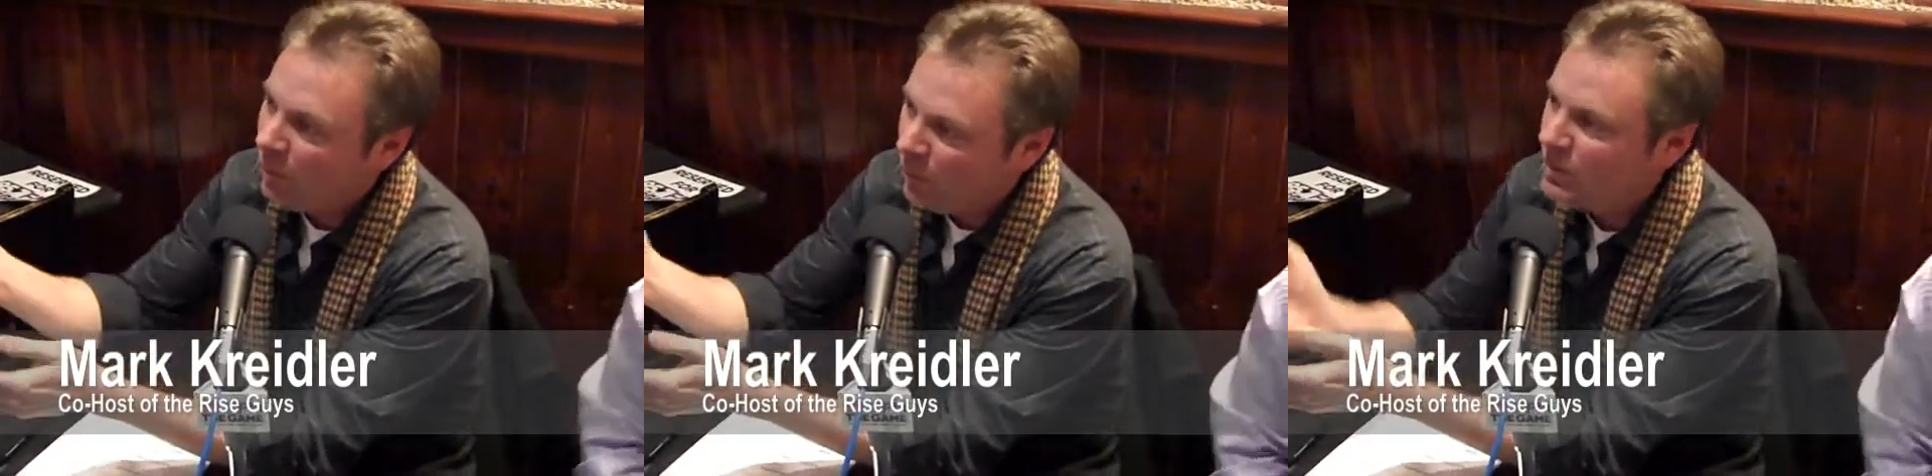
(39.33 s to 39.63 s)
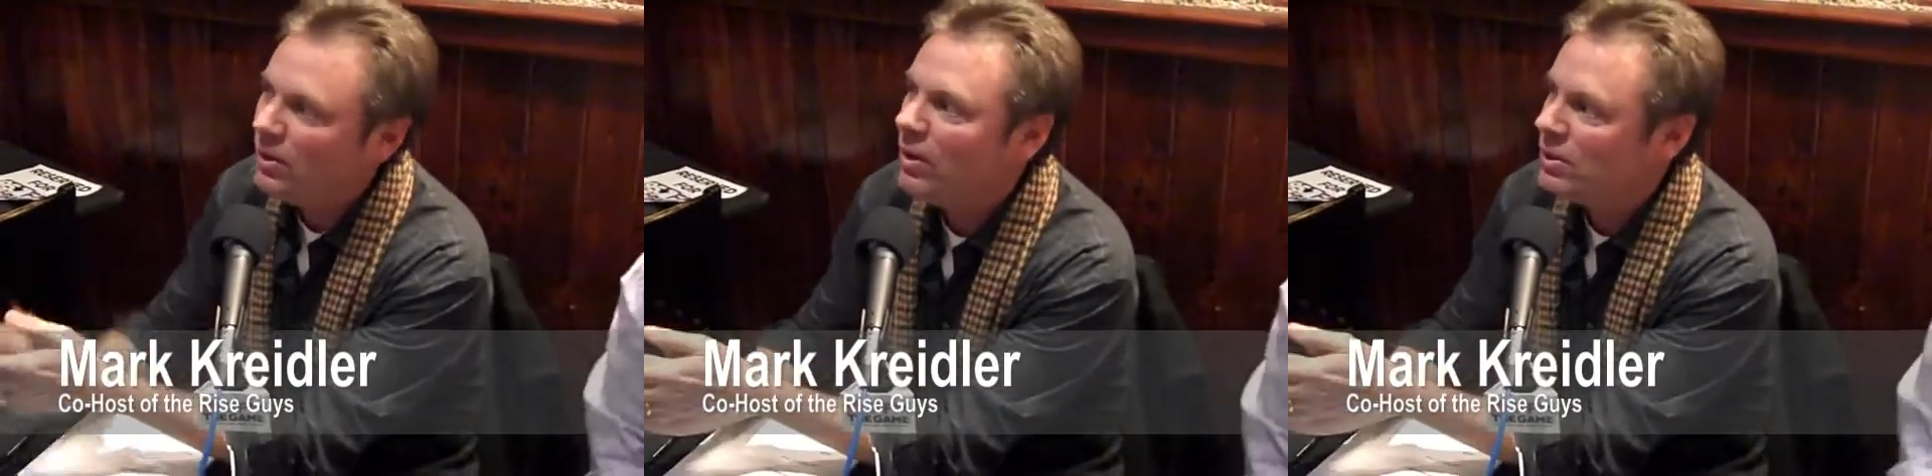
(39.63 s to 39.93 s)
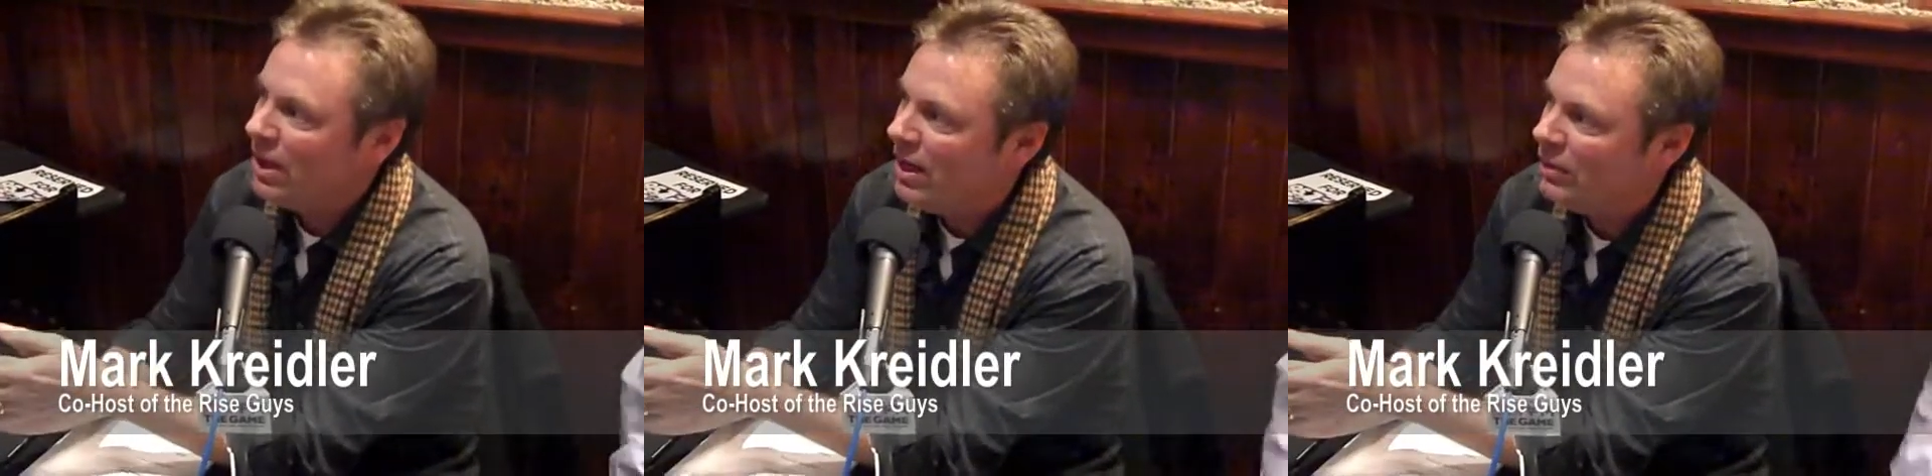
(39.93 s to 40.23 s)
which of
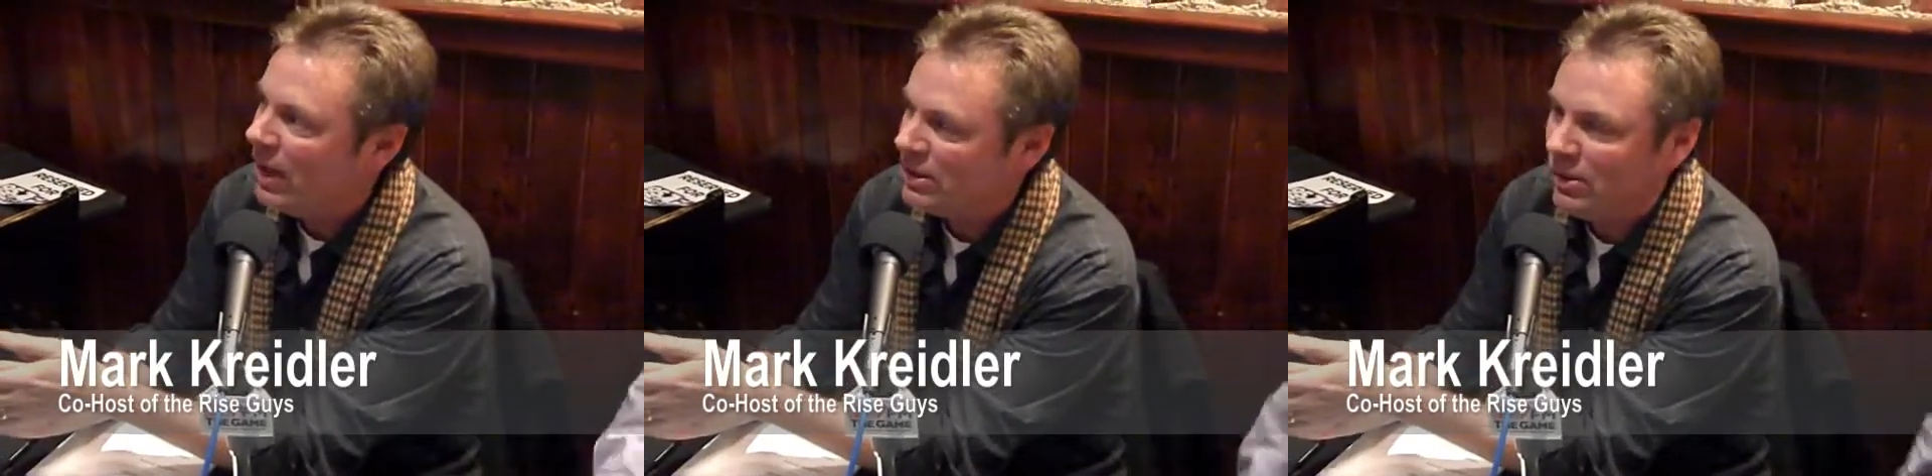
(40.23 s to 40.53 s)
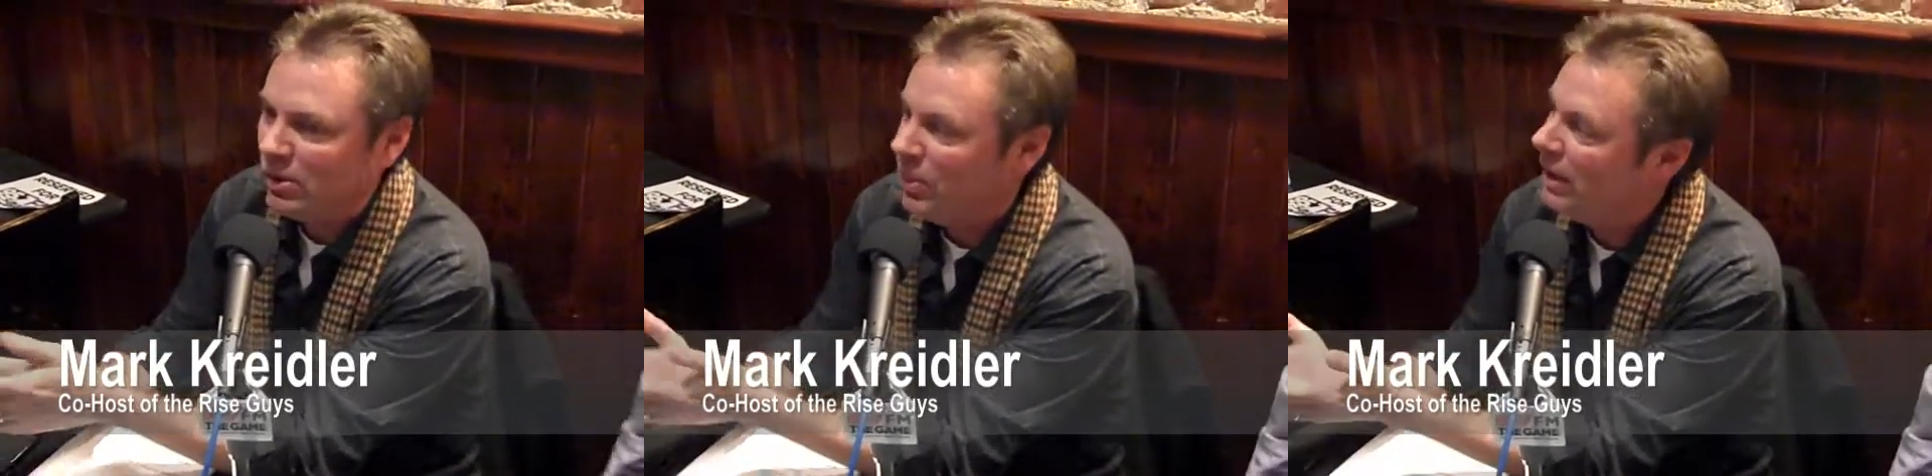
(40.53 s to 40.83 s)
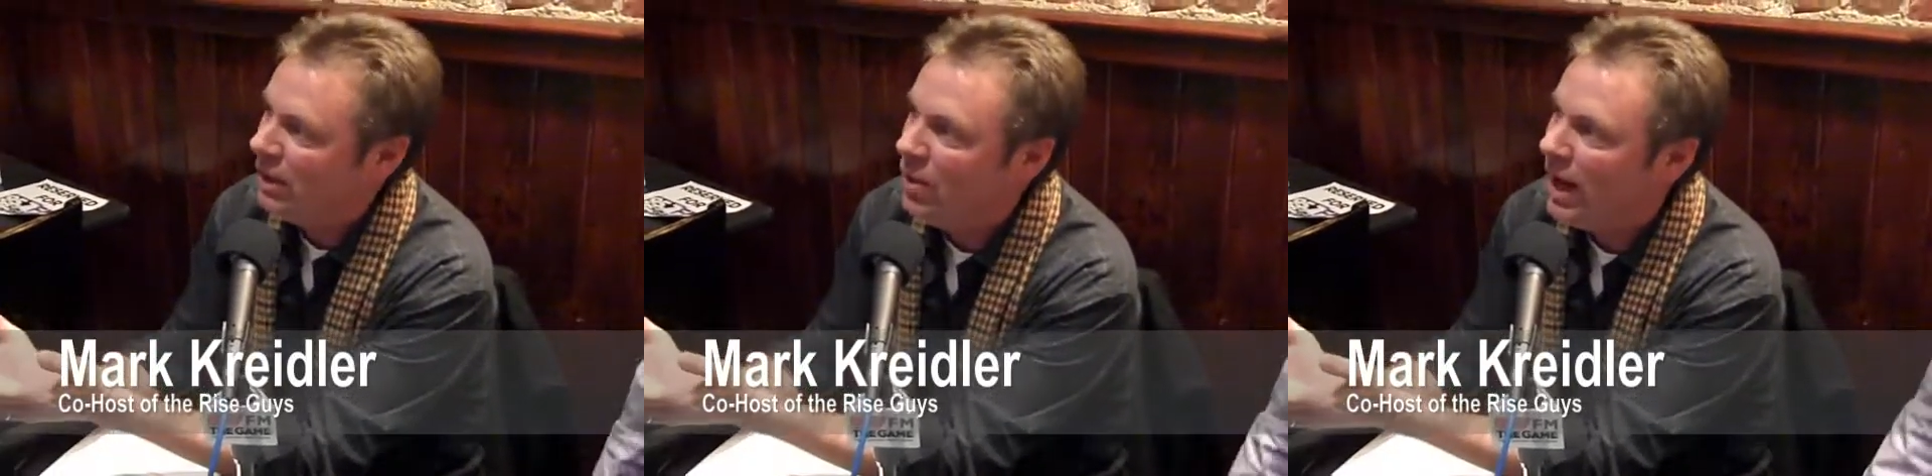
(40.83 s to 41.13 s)
those contracts is the one
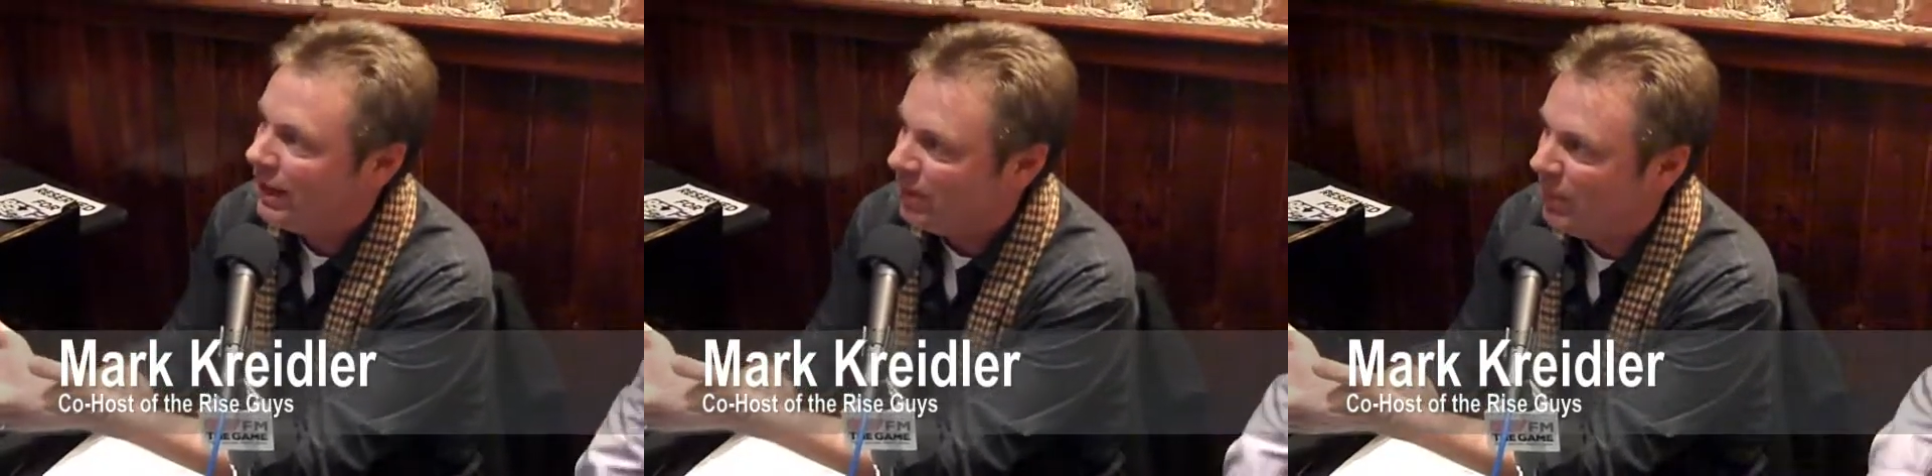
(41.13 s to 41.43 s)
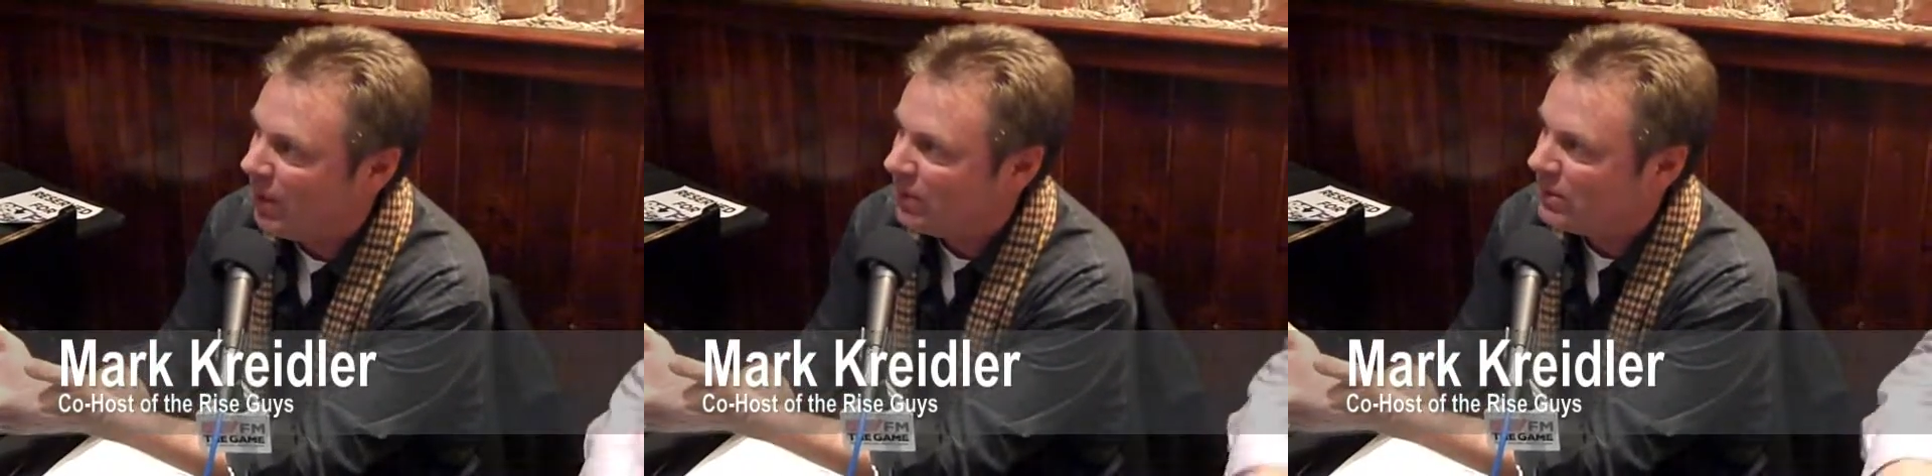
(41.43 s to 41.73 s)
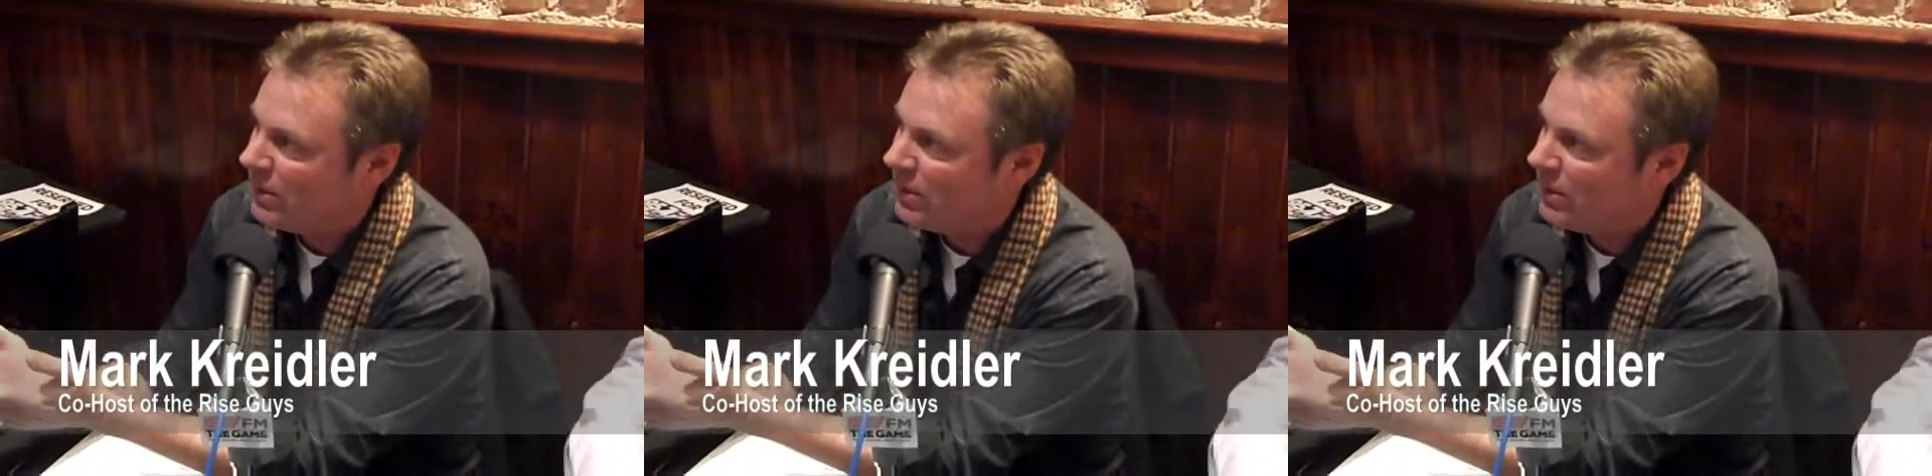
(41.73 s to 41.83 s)
that you hate the most.